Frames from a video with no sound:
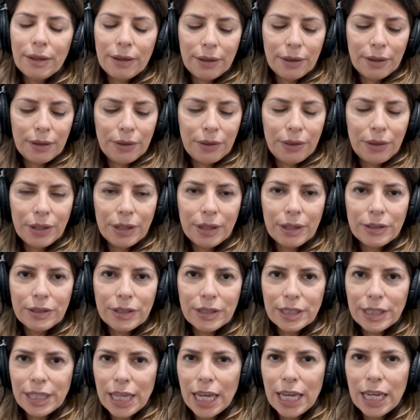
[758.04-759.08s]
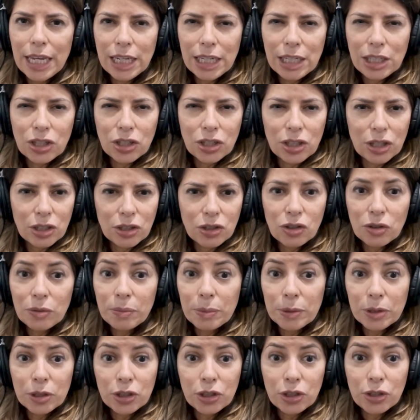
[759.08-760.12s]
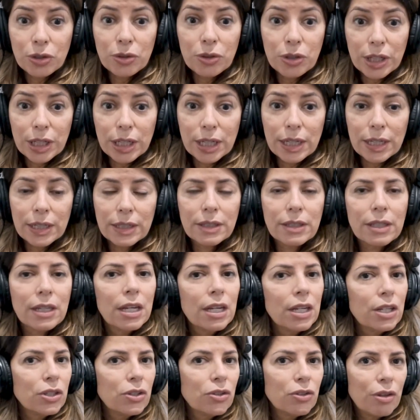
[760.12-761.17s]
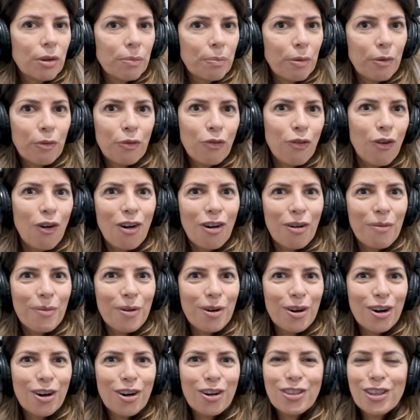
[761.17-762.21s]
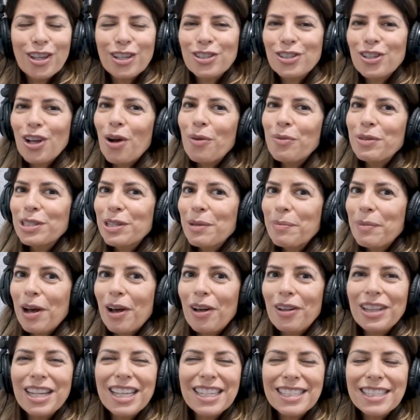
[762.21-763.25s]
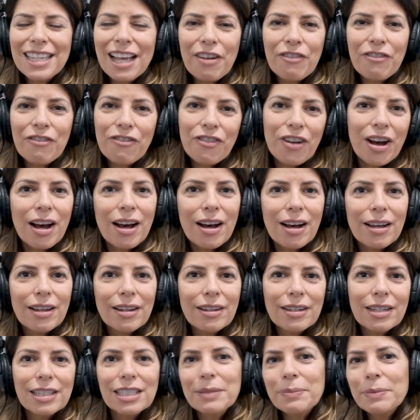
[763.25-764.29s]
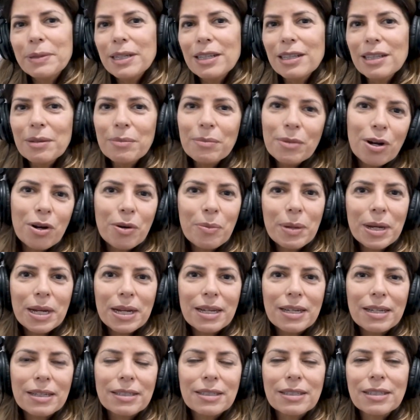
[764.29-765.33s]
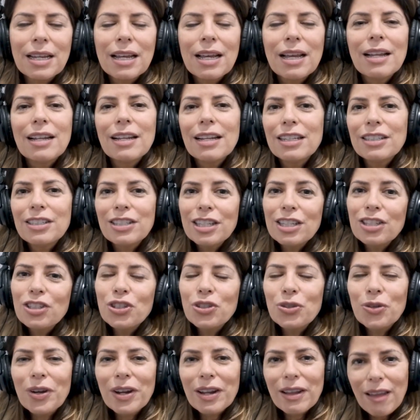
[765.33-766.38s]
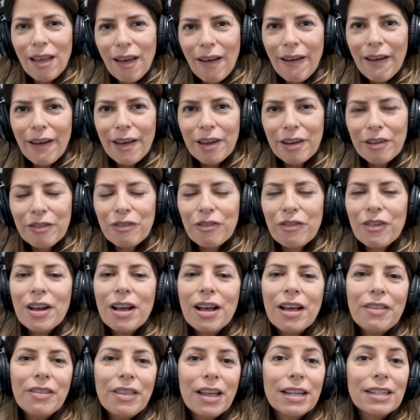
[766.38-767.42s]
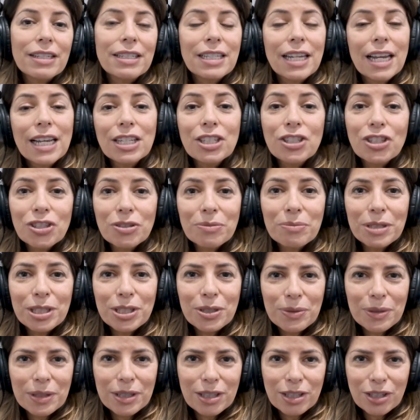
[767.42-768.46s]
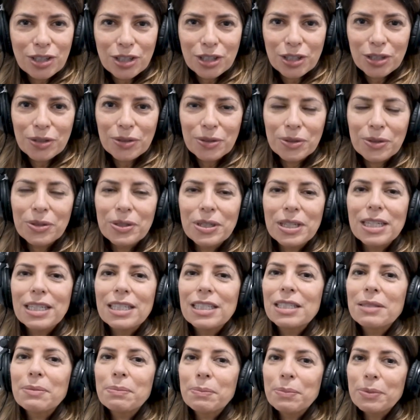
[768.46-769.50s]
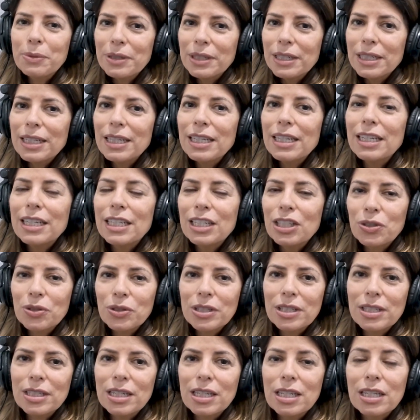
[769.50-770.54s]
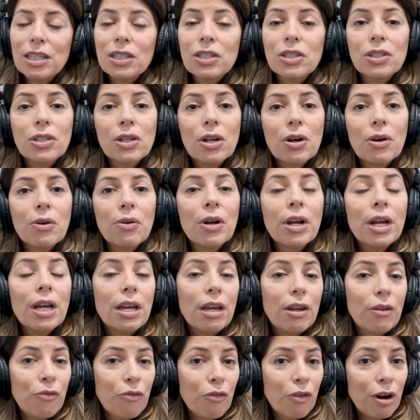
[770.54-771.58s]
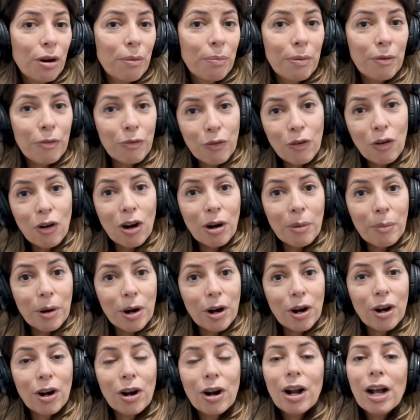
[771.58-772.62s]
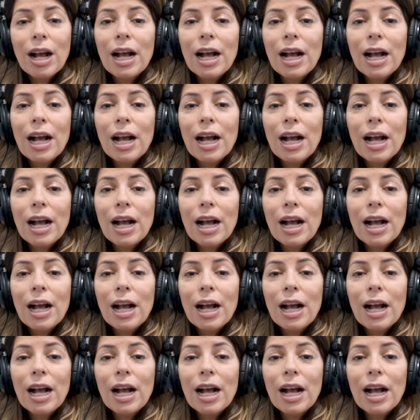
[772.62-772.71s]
the sage that's super studious to the performer that's always about, let's have fun, let's be in the moment, let's enjoy life. That tension between the two is pretty interesting. So if we're a performer,